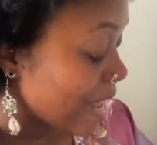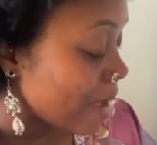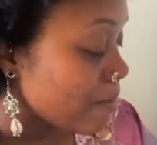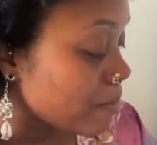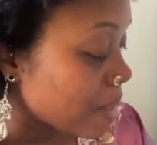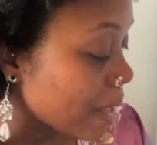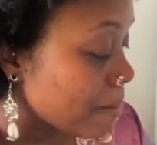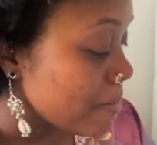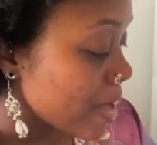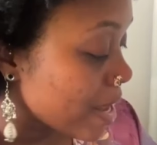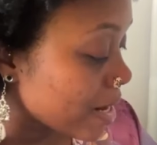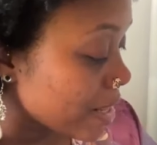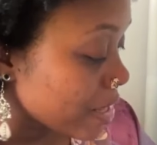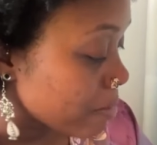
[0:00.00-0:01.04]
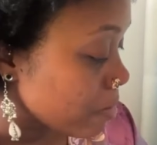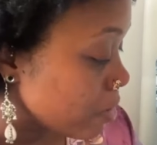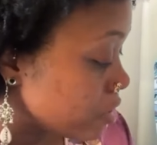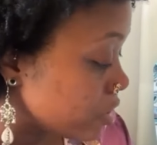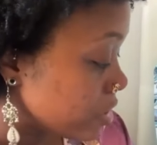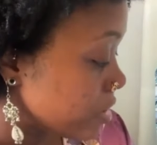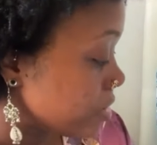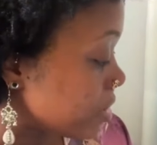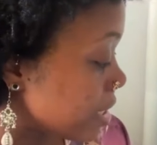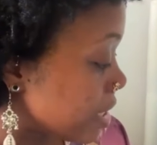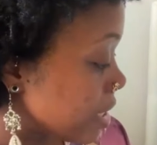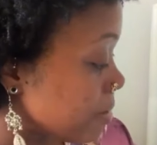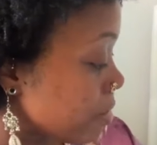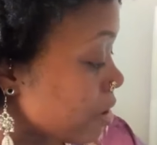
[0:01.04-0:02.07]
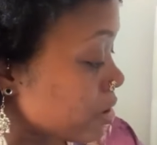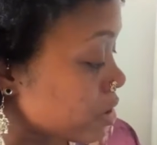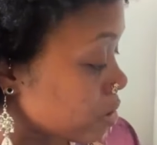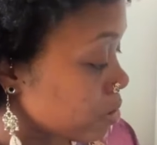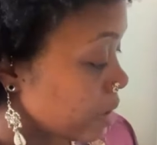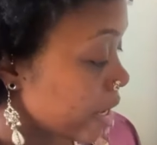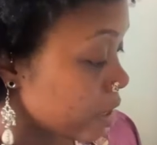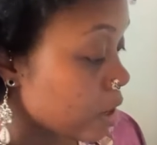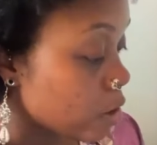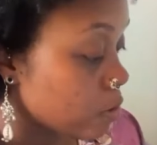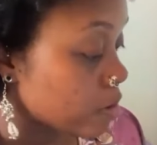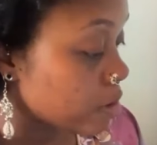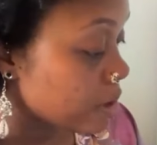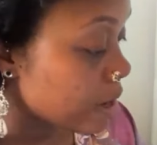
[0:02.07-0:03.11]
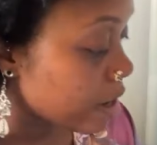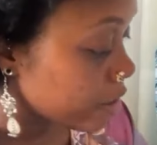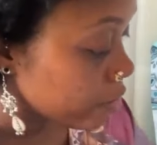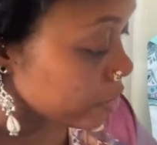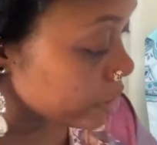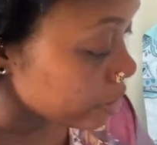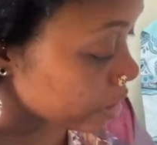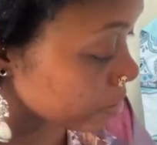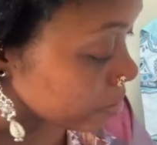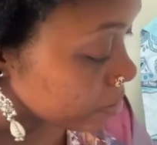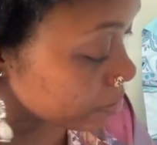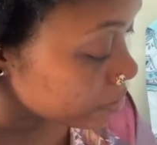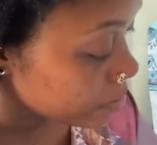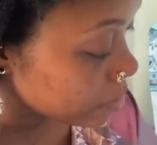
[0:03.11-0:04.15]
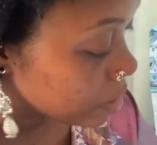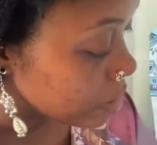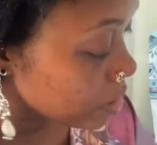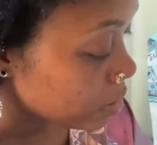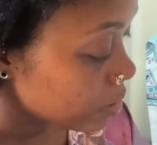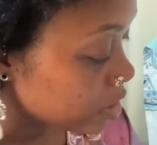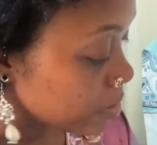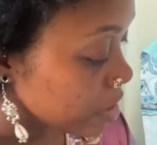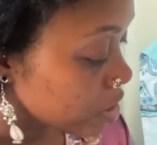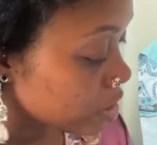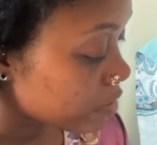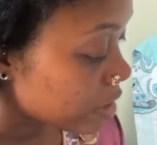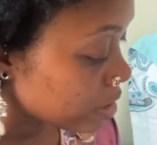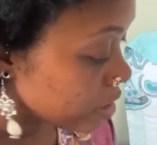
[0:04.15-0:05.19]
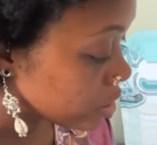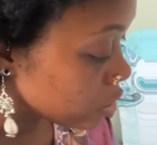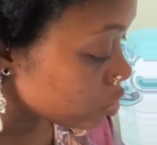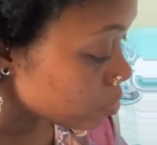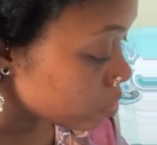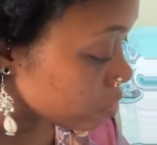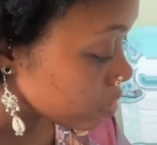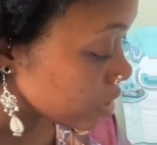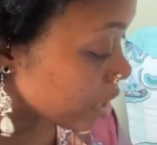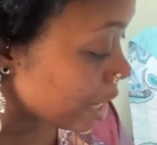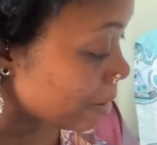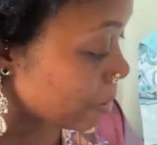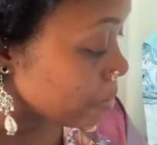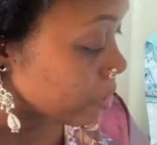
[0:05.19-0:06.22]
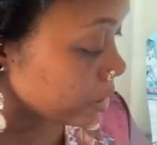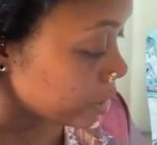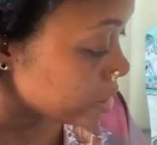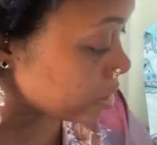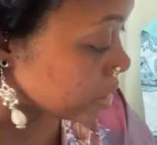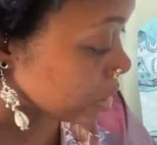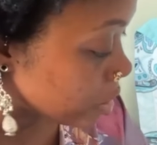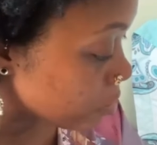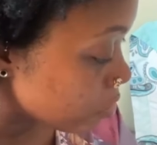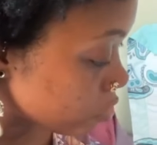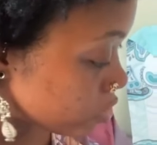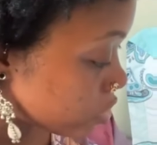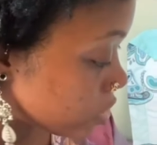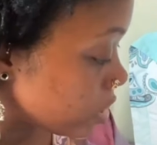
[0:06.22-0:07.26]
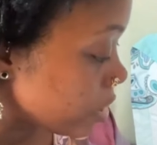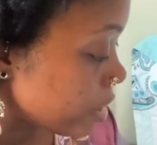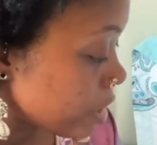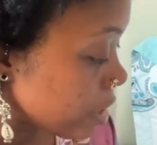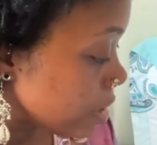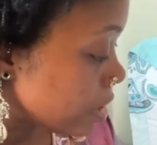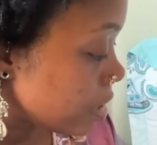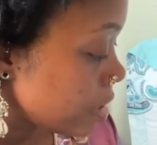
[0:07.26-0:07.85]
I'm I'm battling emotions and I'm also like oh, conquering them. You know, especially around this new moon time, I'm releasing emotionally,